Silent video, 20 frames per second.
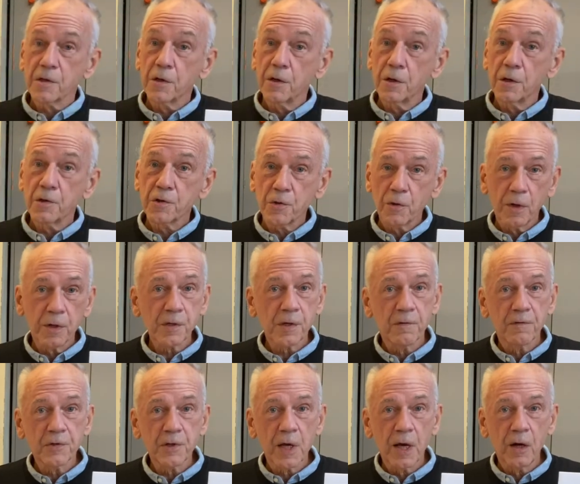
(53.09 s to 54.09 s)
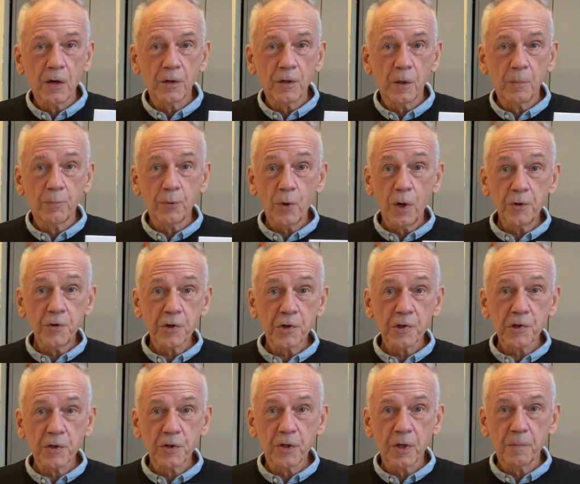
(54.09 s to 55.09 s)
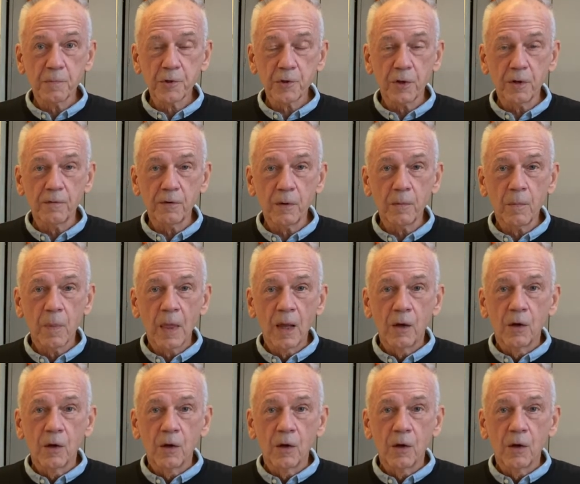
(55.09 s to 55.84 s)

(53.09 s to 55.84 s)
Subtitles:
the source of sound approaches the observer,